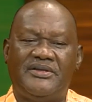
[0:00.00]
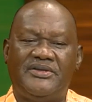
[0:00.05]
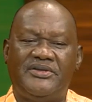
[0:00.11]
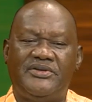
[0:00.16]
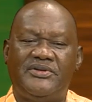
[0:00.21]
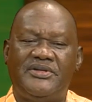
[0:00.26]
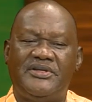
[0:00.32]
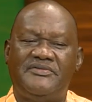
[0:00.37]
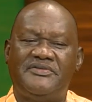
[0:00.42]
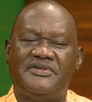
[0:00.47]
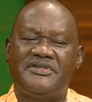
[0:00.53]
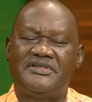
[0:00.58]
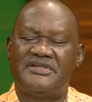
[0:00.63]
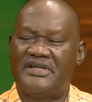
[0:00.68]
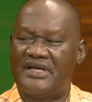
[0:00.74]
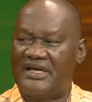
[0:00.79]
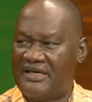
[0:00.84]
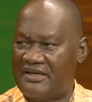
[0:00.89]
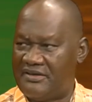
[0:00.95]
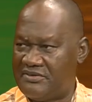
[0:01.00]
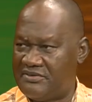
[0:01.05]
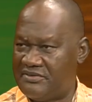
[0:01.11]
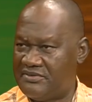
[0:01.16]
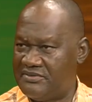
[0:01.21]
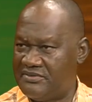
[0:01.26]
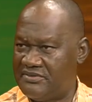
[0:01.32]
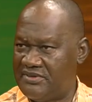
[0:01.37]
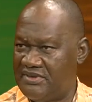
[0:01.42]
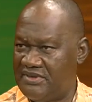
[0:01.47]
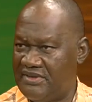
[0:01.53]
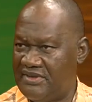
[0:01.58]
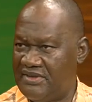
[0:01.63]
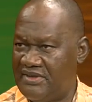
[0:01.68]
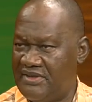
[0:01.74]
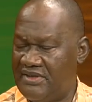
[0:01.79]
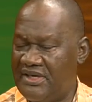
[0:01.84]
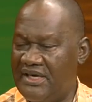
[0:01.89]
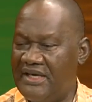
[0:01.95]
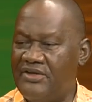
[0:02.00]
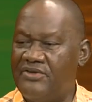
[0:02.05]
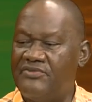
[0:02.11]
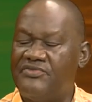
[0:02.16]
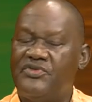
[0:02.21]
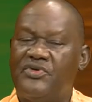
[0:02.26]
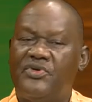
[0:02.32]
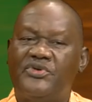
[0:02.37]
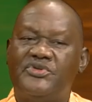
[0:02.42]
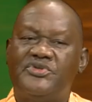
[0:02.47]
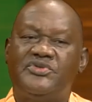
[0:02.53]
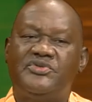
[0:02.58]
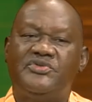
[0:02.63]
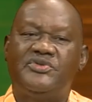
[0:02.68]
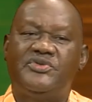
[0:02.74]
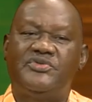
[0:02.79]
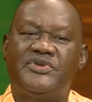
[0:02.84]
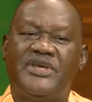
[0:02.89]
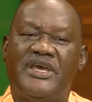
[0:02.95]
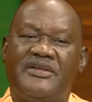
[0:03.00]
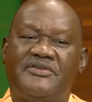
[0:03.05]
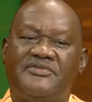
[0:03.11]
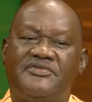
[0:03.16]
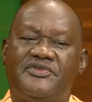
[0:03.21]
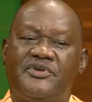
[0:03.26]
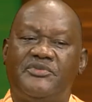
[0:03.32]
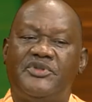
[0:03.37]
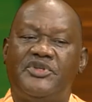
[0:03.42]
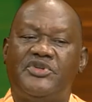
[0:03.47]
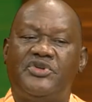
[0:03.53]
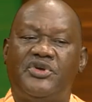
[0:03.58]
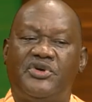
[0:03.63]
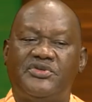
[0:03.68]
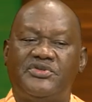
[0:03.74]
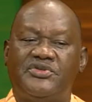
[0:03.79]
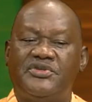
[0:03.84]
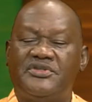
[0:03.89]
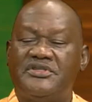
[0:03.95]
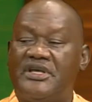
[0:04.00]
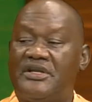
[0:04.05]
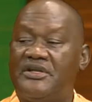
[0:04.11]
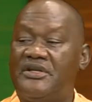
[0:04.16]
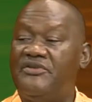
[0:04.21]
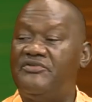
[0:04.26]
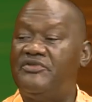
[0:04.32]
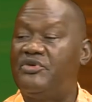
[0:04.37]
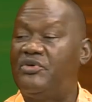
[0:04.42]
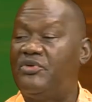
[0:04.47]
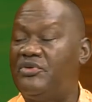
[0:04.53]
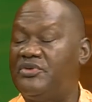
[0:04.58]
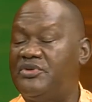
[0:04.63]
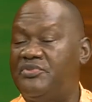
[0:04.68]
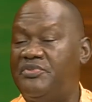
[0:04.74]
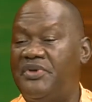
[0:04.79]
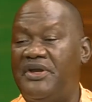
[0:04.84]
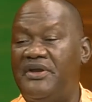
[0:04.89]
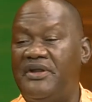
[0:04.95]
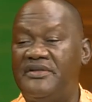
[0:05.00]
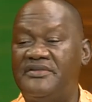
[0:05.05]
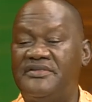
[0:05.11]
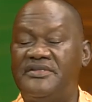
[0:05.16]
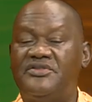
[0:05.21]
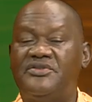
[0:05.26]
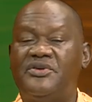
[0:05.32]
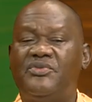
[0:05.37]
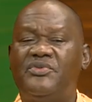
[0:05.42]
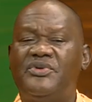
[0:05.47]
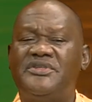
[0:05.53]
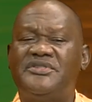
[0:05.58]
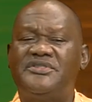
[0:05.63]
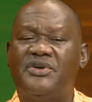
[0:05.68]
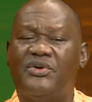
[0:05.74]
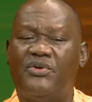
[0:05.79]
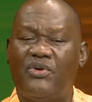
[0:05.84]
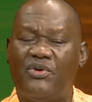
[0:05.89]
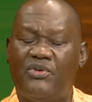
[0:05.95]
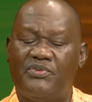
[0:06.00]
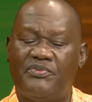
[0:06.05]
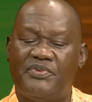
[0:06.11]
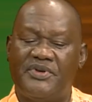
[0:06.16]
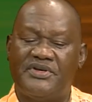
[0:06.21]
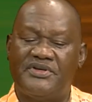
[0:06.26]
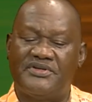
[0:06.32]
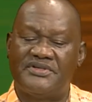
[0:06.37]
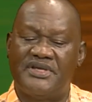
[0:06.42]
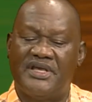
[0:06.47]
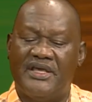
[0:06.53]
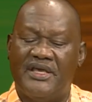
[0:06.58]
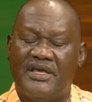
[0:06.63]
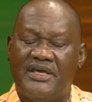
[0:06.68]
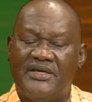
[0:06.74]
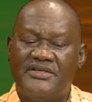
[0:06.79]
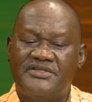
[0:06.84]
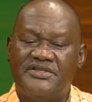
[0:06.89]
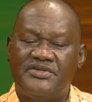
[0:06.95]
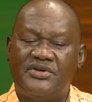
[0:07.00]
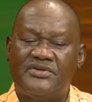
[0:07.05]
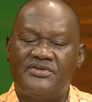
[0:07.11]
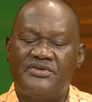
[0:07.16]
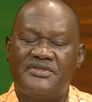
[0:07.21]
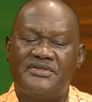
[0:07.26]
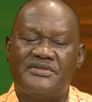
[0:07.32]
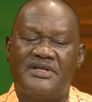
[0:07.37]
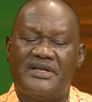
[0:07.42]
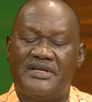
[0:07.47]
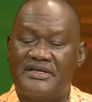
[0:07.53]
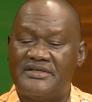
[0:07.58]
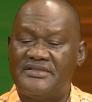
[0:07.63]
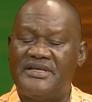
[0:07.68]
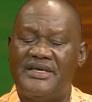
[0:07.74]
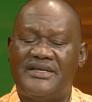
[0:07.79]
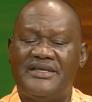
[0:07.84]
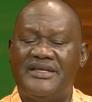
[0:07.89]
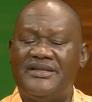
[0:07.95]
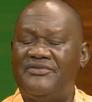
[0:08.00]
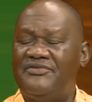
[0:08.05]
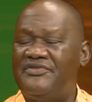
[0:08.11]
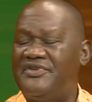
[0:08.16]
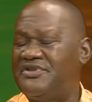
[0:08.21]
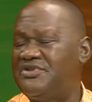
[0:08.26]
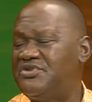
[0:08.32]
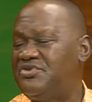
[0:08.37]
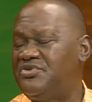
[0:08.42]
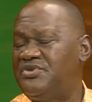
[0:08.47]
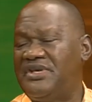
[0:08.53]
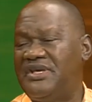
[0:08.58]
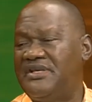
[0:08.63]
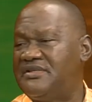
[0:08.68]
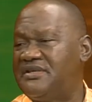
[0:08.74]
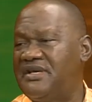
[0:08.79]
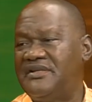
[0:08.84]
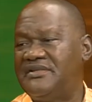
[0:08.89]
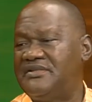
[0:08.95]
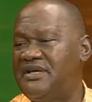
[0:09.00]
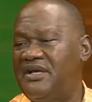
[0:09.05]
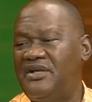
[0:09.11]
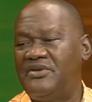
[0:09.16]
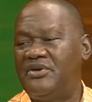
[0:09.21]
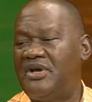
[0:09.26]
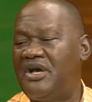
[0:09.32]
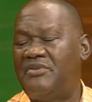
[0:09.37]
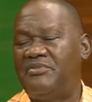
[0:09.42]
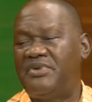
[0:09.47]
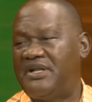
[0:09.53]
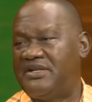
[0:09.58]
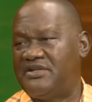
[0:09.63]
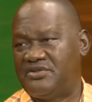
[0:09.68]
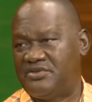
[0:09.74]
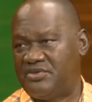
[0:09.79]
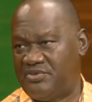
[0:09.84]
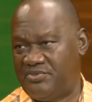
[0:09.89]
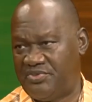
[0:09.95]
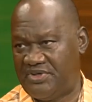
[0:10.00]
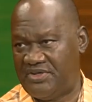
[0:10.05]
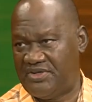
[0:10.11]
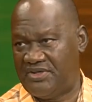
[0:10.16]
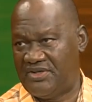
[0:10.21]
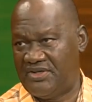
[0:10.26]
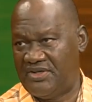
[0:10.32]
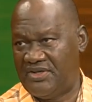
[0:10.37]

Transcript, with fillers: you live in denial. And of course, you get from the doctors and even older parents, there's always a hope because you see, doctors, like I said, in the first two years can't tell you how bad it's going to be.